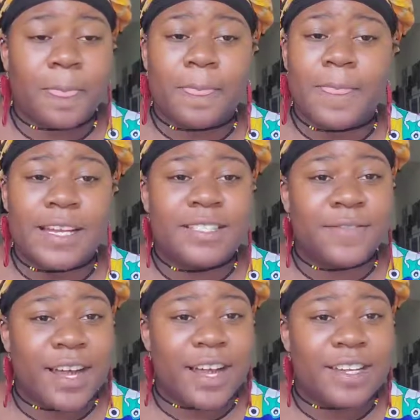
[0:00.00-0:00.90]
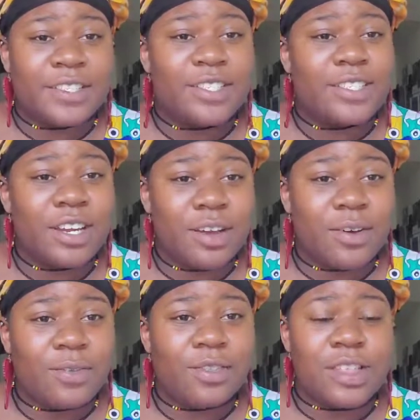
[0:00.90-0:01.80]
That's fine. Just
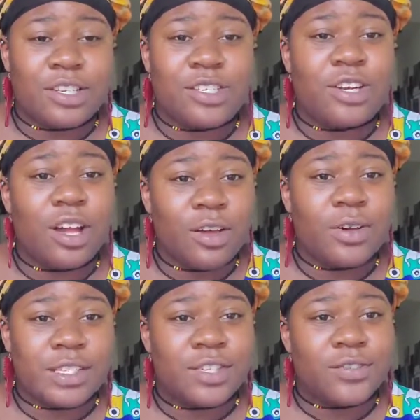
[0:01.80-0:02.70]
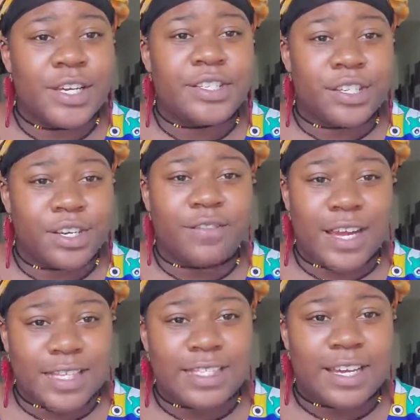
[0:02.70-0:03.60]
know that your goal is to reach your
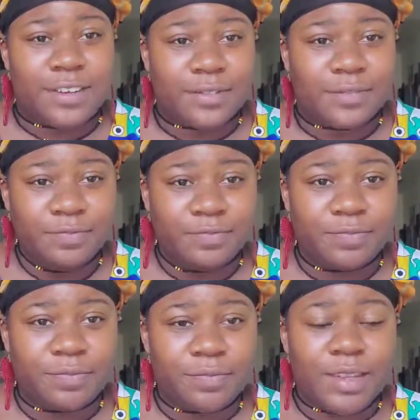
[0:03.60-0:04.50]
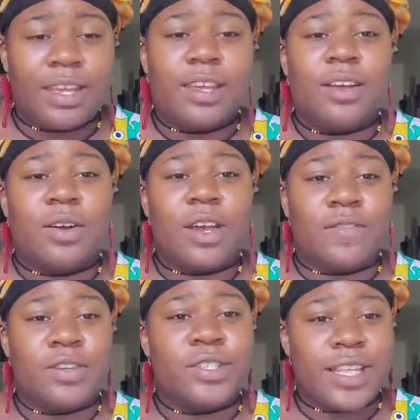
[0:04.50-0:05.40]
divine self. If
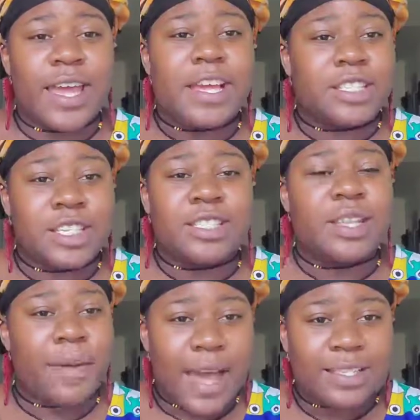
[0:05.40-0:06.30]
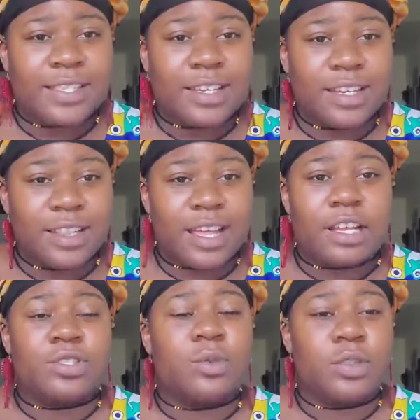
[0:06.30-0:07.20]
you stay at just the masculine,
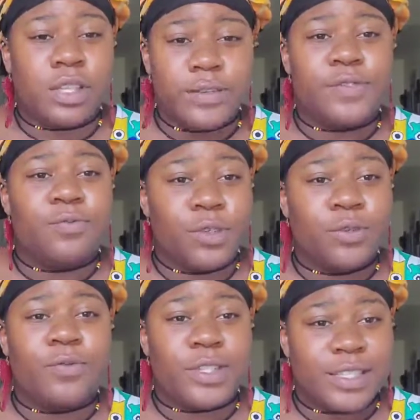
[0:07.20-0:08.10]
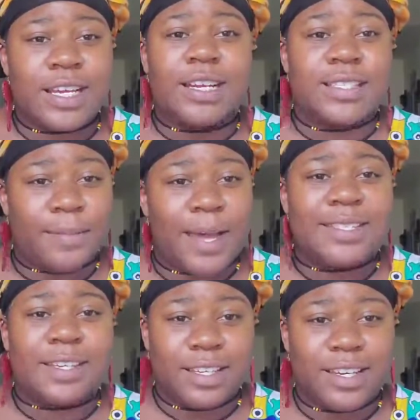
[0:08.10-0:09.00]
that leaves room for the toxic
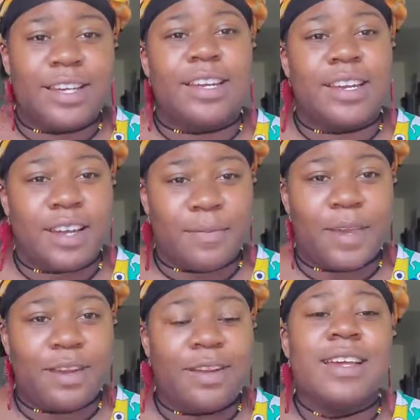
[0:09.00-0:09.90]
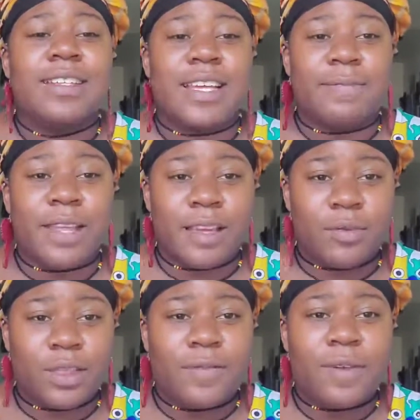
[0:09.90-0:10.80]
masculinity to come in. Same thing
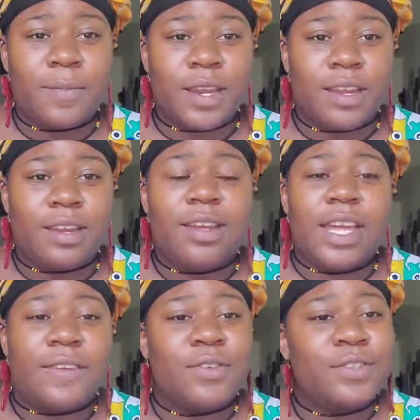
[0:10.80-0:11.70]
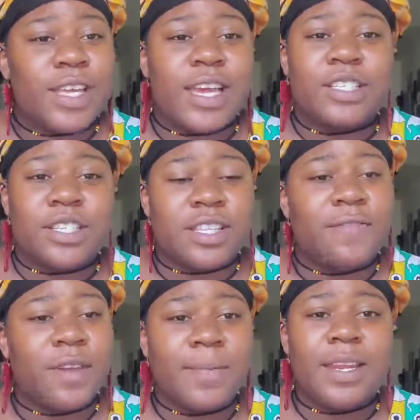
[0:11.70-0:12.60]
with the feminine. If you stay at just the
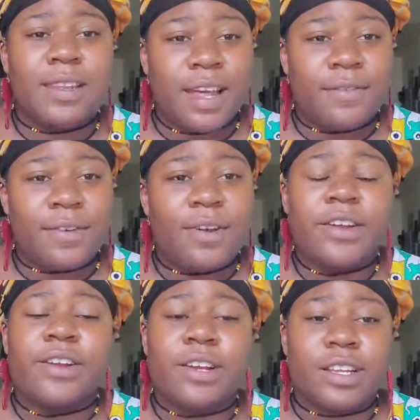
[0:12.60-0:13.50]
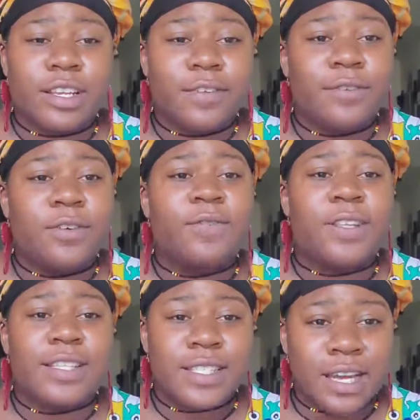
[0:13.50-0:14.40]
feminine level, you're going to leave room for
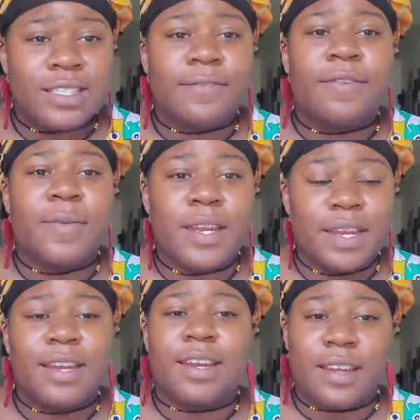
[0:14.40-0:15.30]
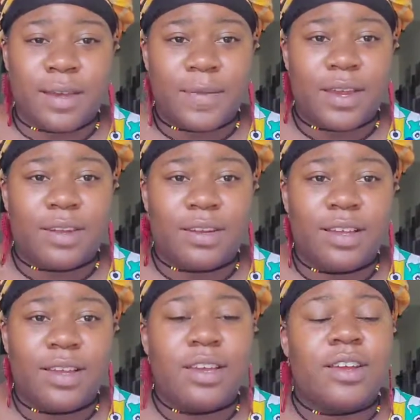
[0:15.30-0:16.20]
the toxic femininity to come in.
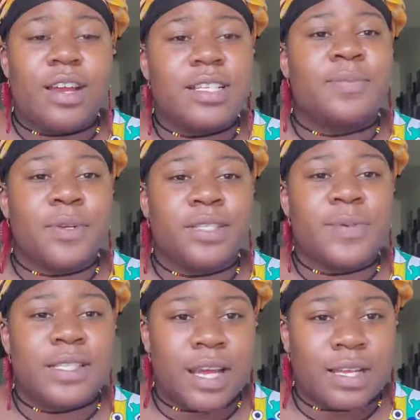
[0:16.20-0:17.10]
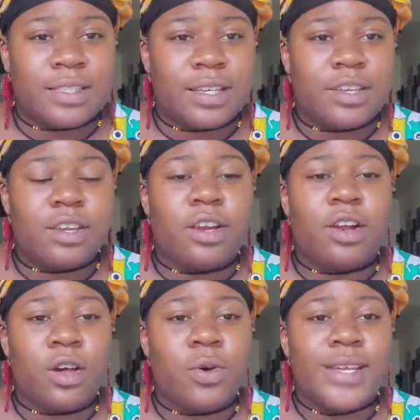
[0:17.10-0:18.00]
You're not supposed to be toxic. Your
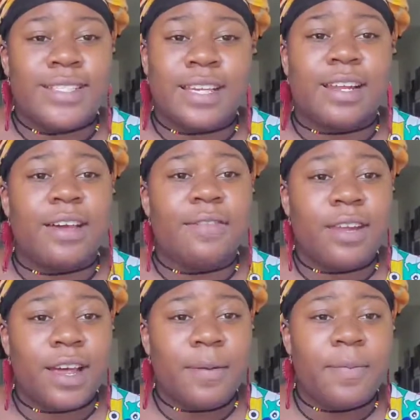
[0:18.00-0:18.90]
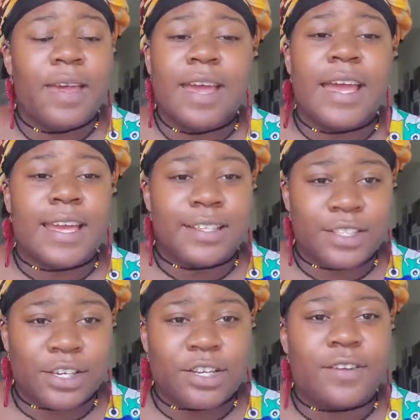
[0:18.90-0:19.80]
goal is to level up and get
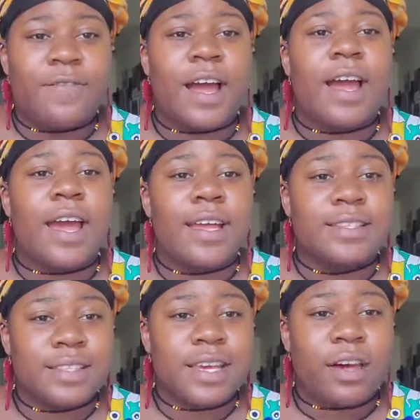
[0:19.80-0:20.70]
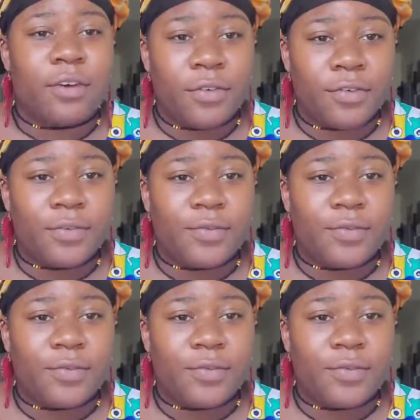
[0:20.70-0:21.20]
to your divine self.